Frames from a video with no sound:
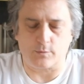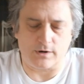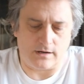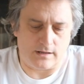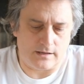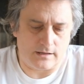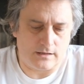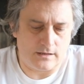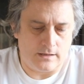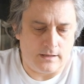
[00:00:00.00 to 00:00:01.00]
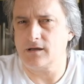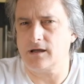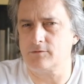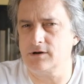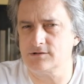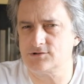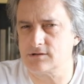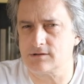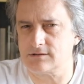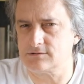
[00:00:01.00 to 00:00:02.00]
really like. I really enjoy
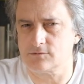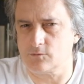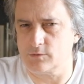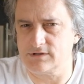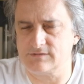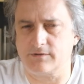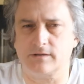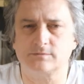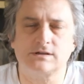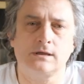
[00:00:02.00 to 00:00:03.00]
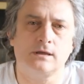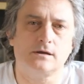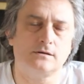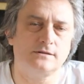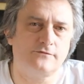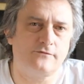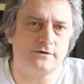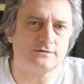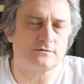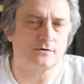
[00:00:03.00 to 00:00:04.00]
the rest with this film. The
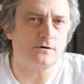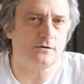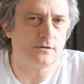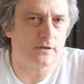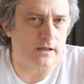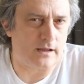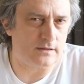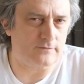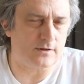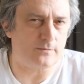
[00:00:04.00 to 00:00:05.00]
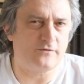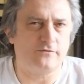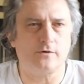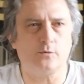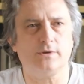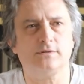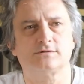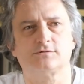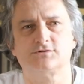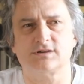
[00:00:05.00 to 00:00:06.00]
first role I developed following the
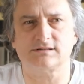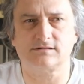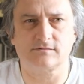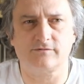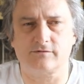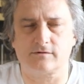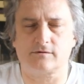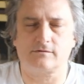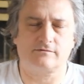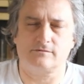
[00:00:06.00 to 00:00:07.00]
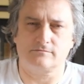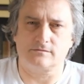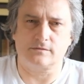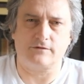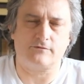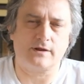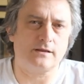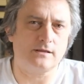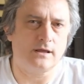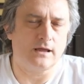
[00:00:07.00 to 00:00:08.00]
suggestion from a
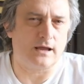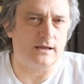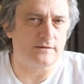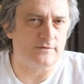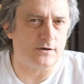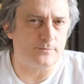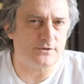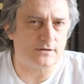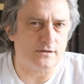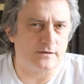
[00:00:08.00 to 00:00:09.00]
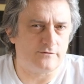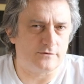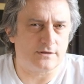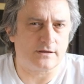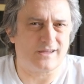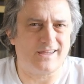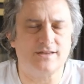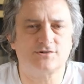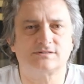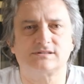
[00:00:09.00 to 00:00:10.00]
friend, I developed in Infotech
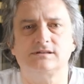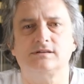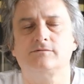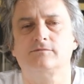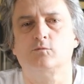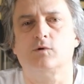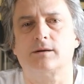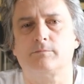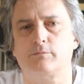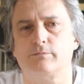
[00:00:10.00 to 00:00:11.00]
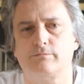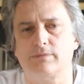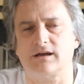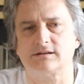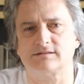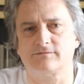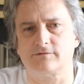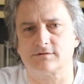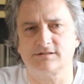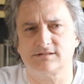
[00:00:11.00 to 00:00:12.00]
HC
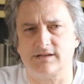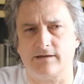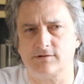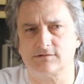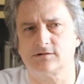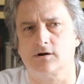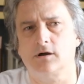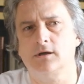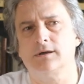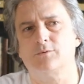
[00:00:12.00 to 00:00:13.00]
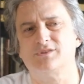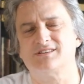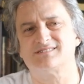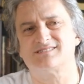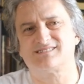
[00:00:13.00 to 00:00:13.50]
1+47. So with a